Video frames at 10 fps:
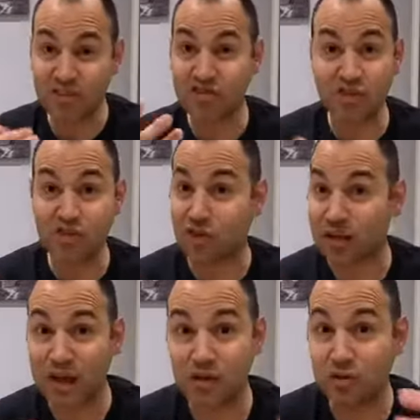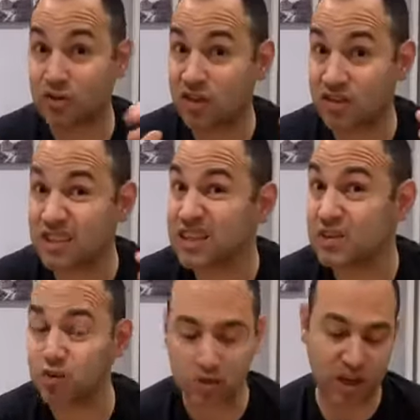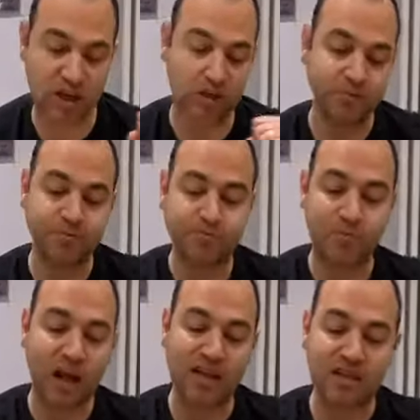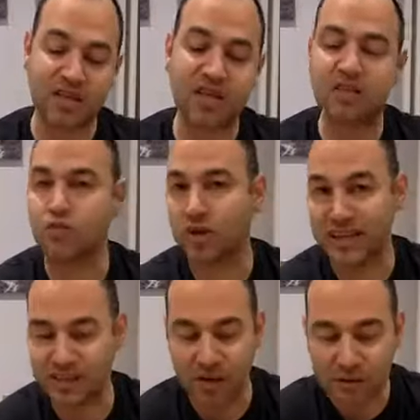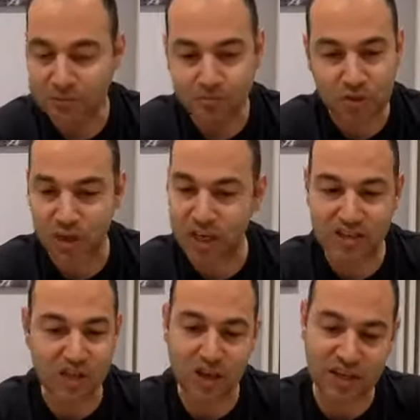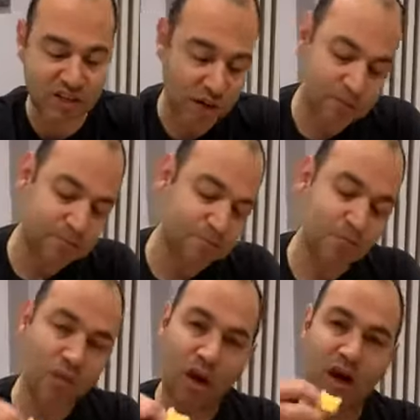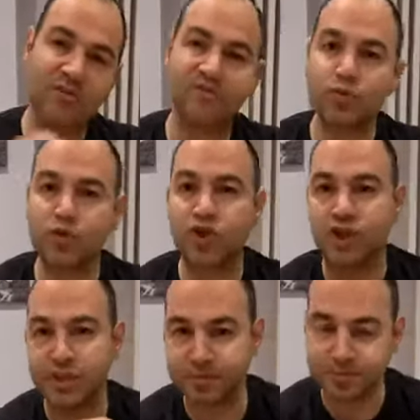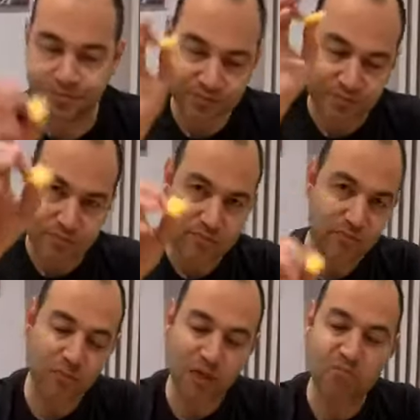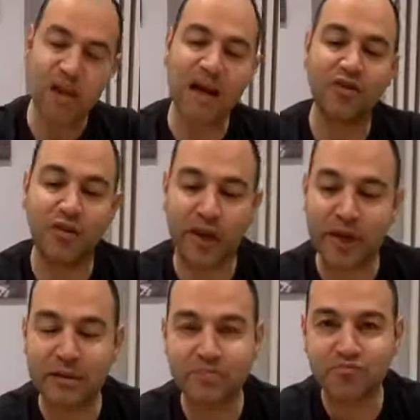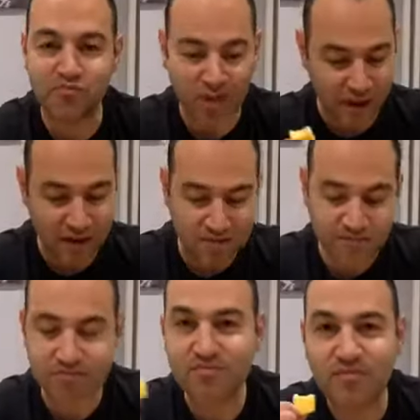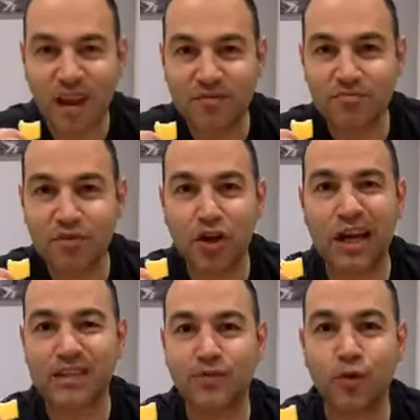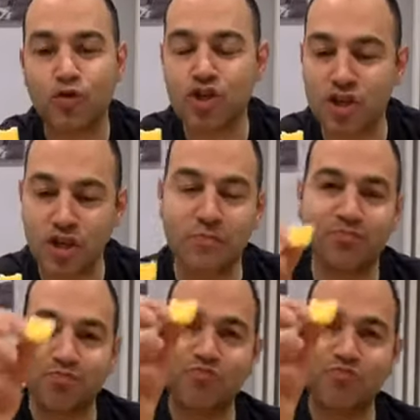It's just got that little kind of tingle going on, as in heat wise. But yes, guys, I'm fortunate out there, less fortunate.